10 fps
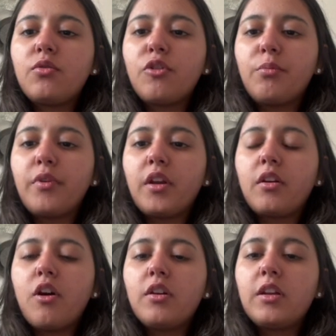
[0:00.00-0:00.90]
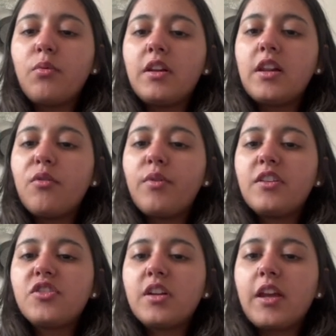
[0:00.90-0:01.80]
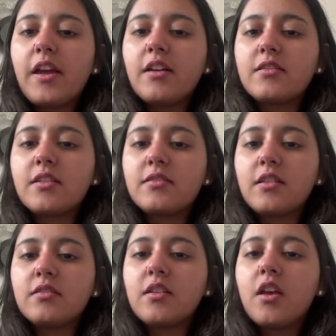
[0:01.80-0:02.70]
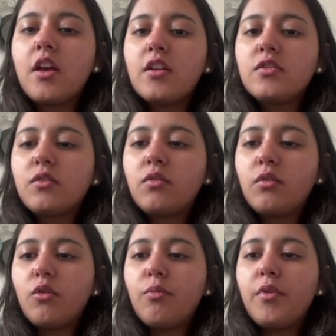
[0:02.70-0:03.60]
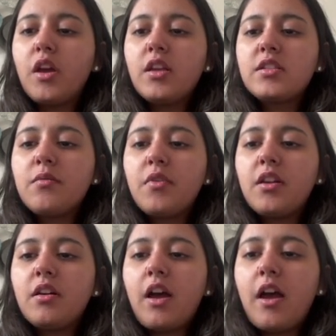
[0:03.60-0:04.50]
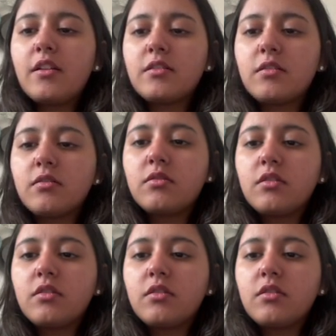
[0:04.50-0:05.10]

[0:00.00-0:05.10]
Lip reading: rubric or even leverage AI assistants to group similar answers.